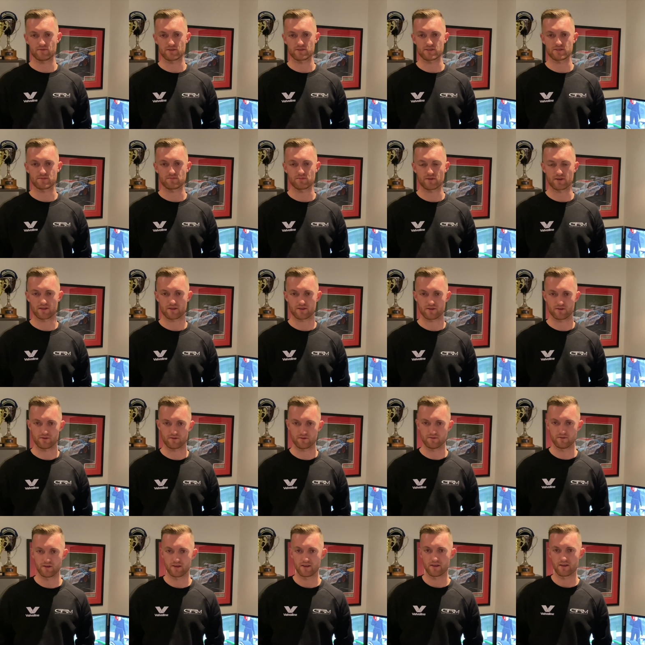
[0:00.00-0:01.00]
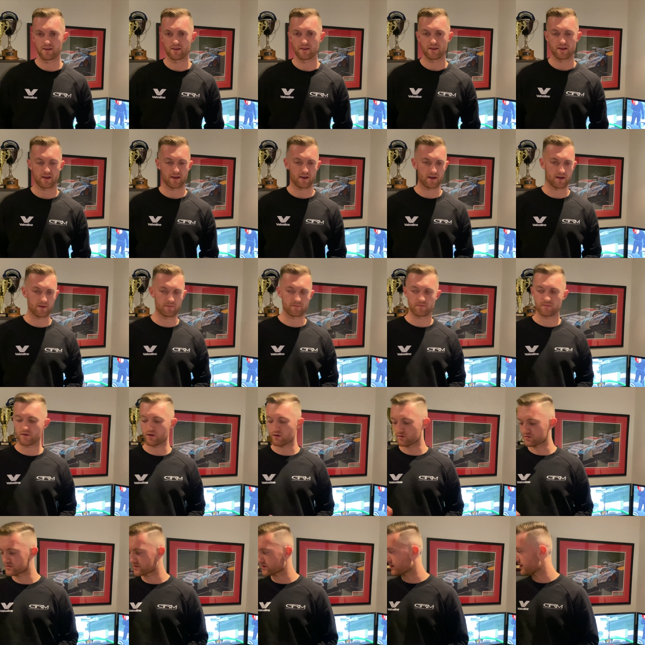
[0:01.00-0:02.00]
which is pretty cool. Um,
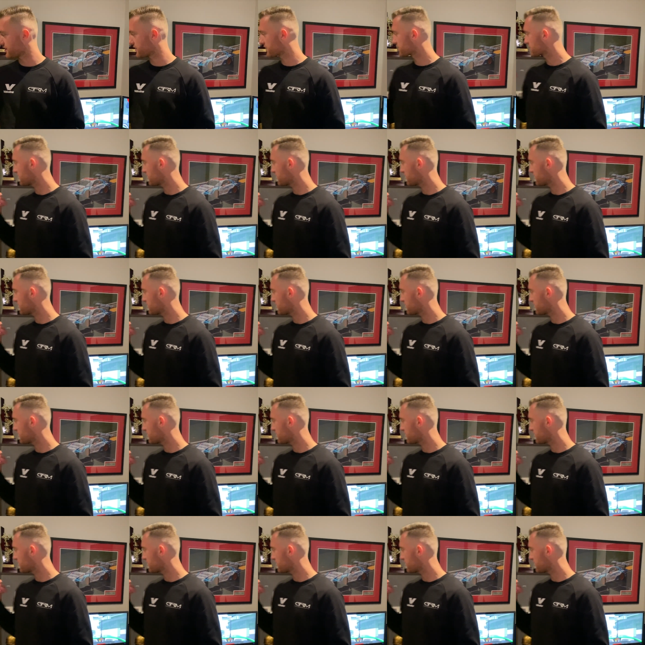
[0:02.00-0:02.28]
also